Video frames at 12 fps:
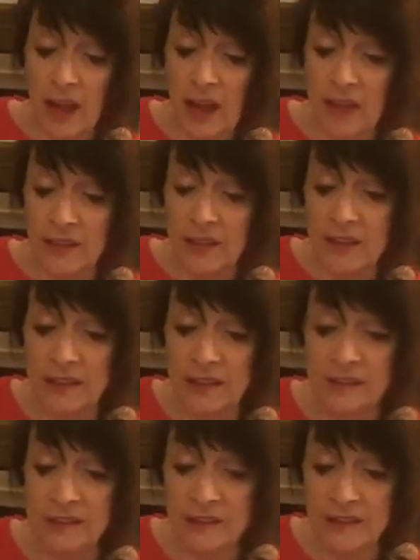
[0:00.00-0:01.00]
At
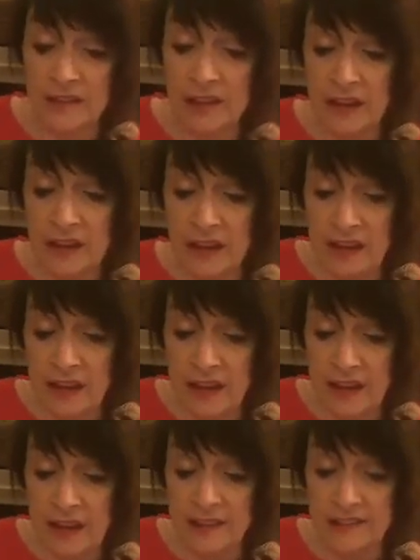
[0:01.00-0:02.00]
this
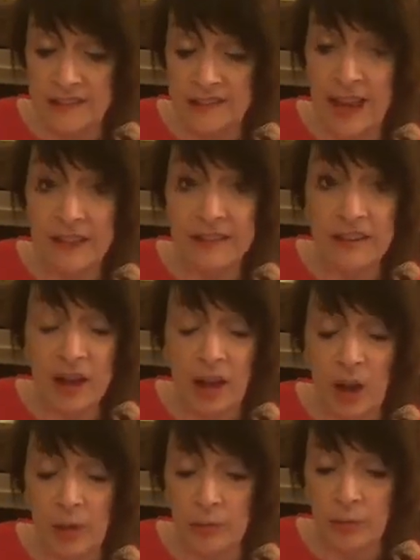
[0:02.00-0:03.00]
he sat
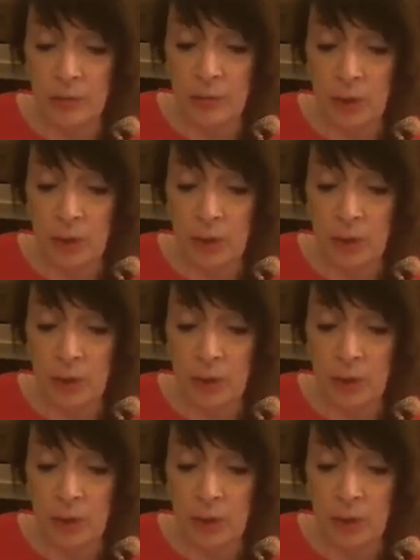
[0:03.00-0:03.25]
up,